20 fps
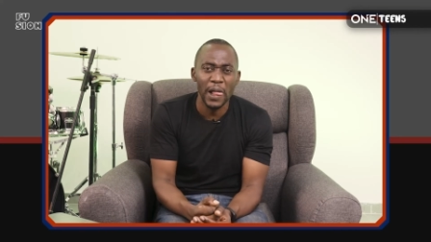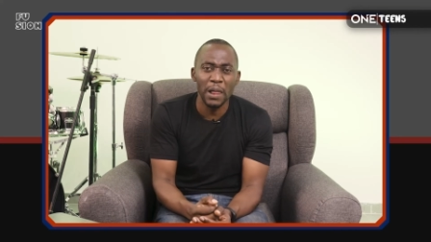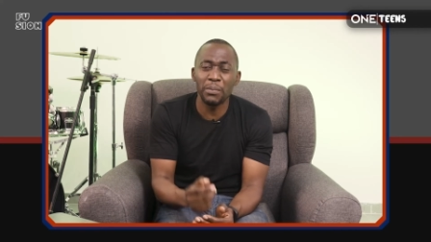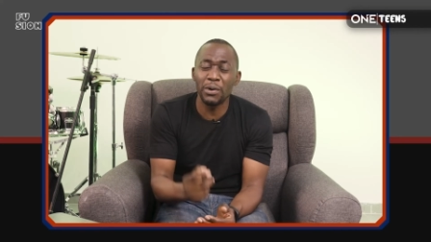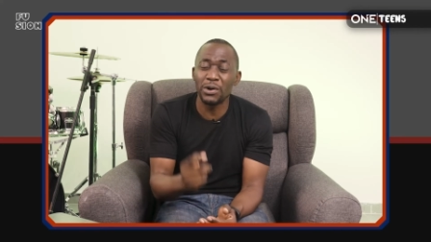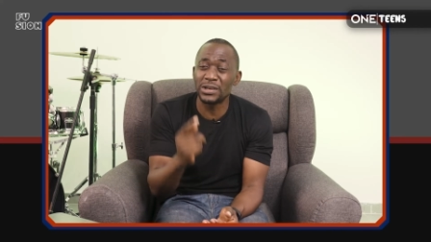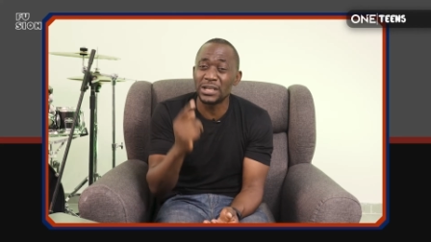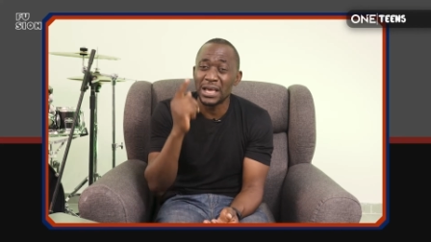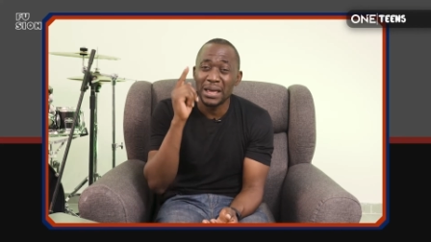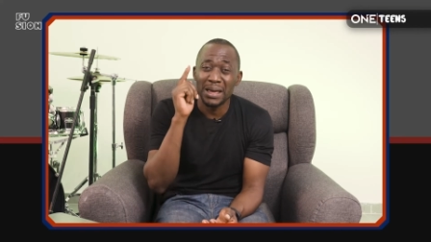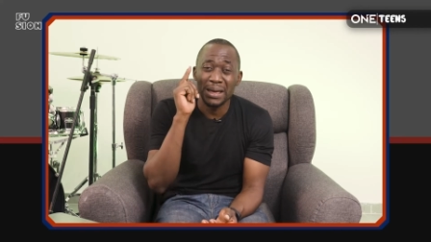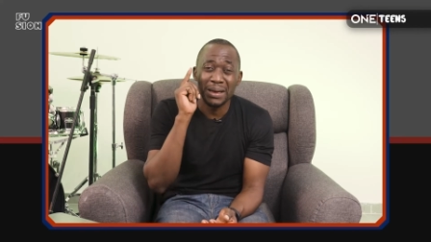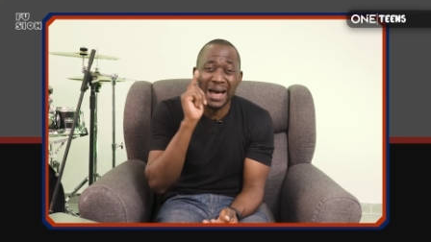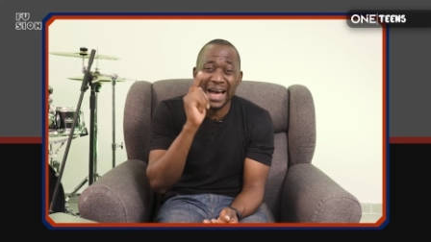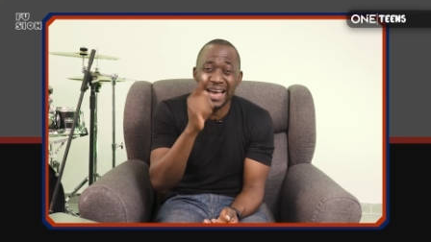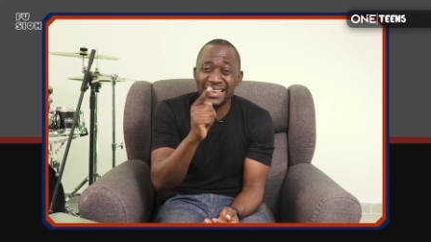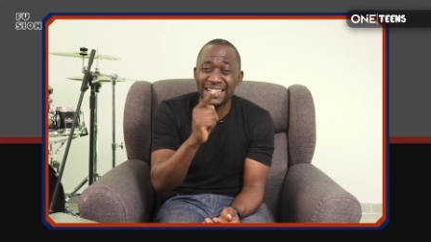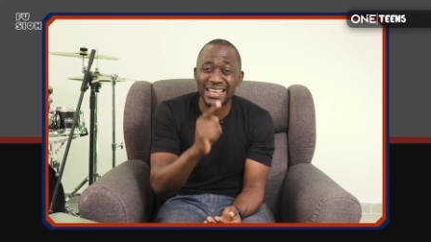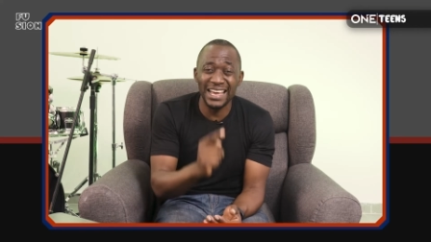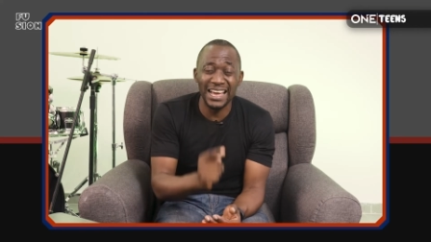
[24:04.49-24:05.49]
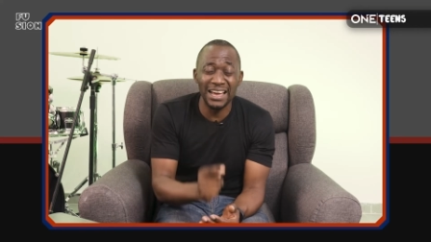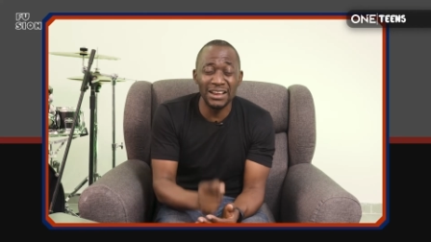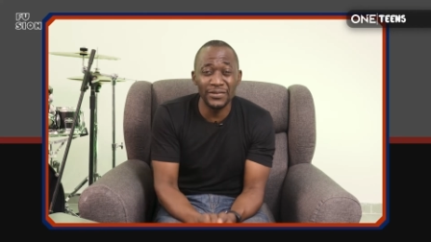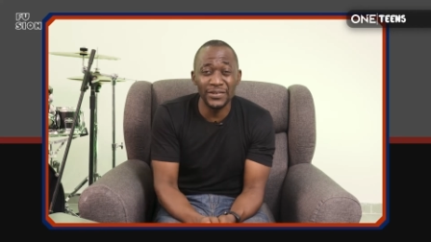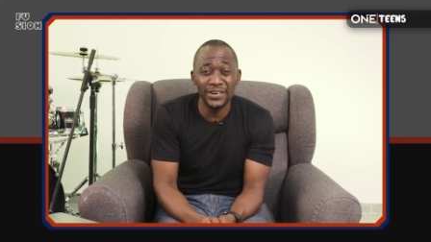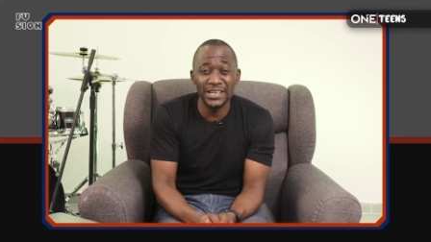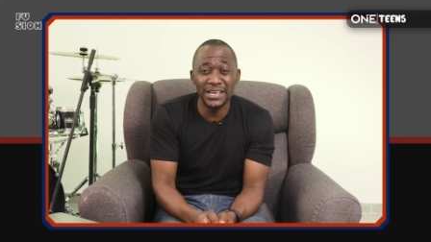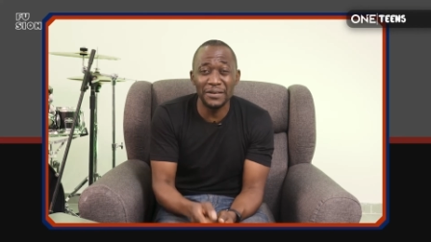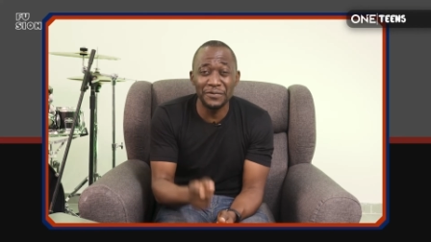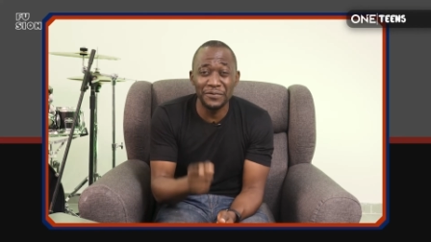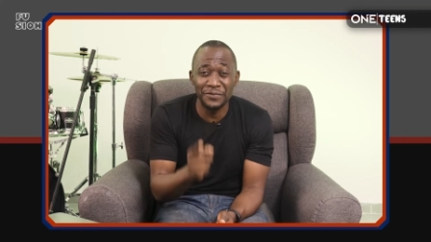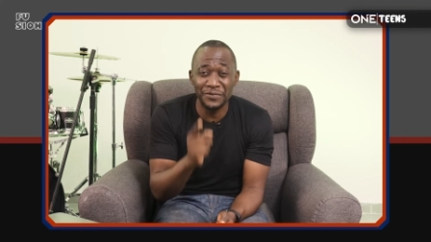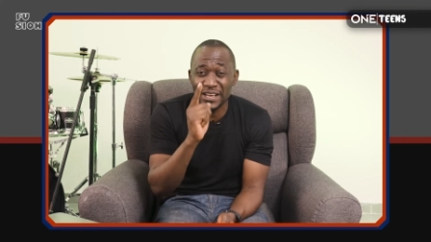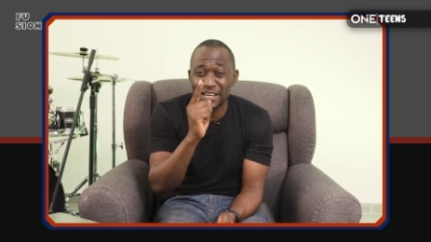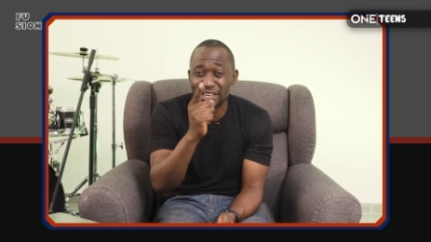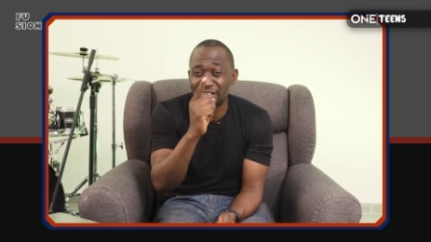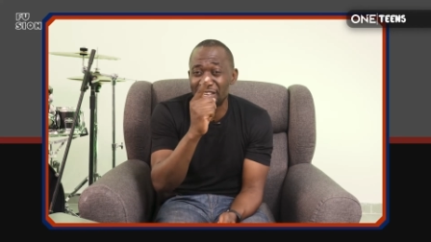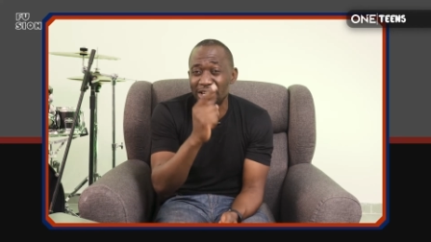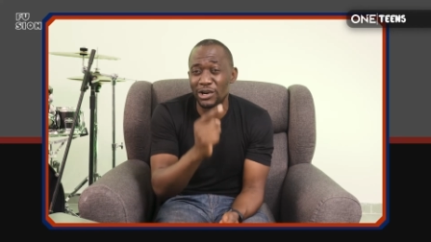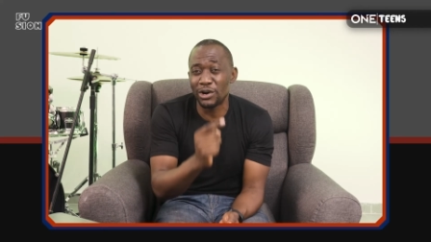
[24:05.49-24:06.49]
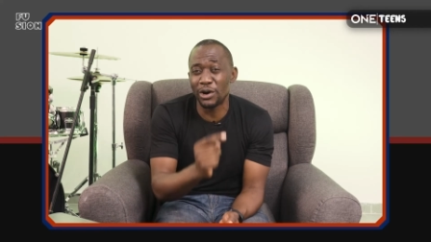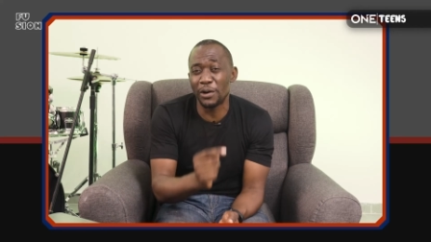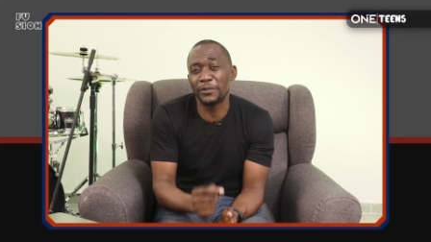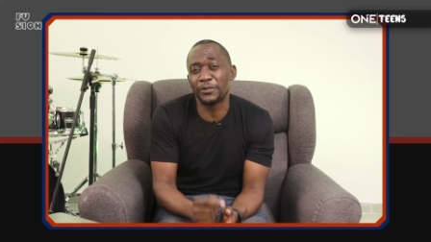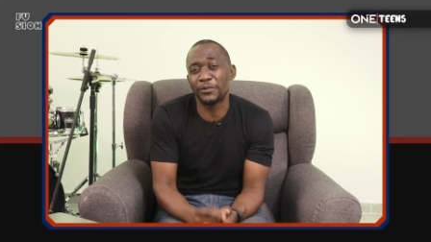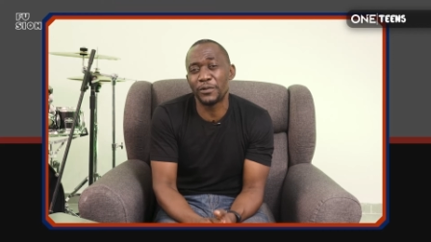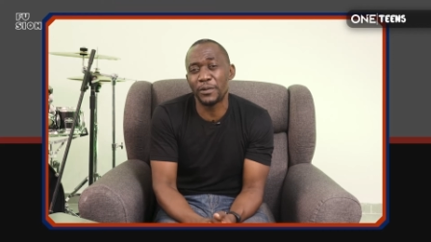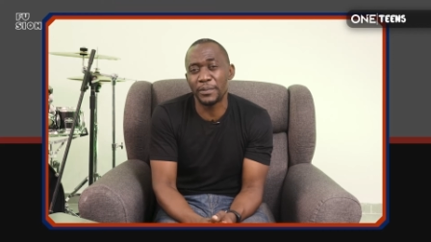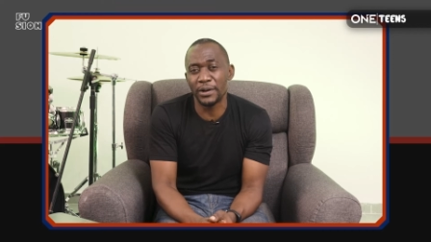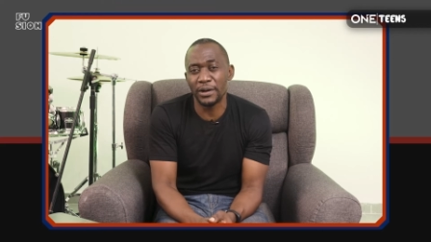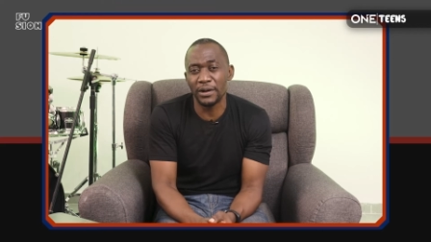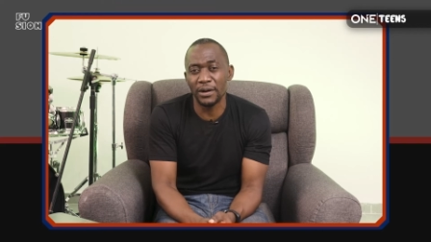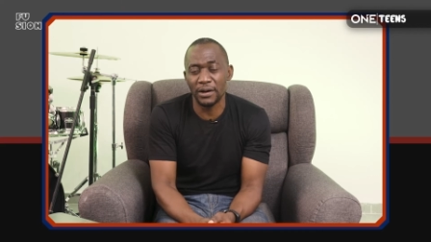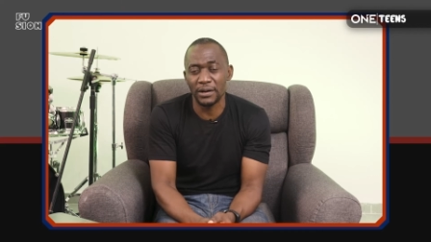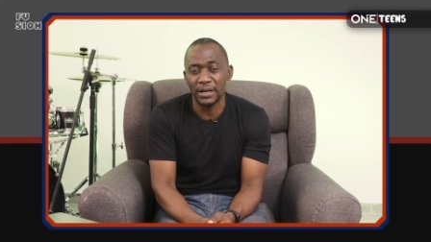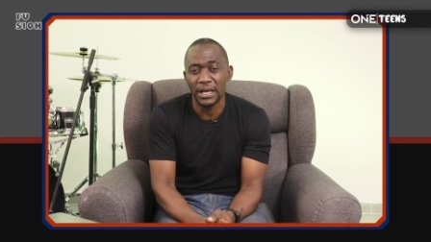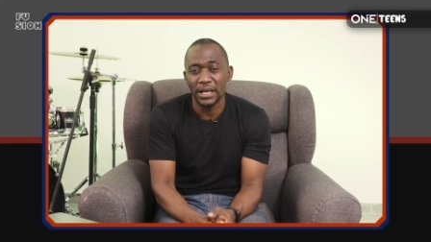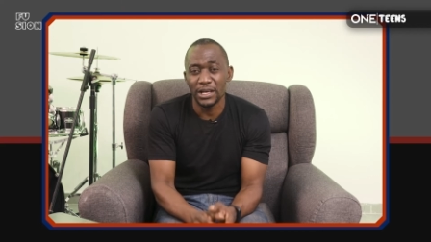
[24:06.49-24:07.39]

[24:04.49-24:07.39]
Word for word: but at the end of the day, victory comes from God.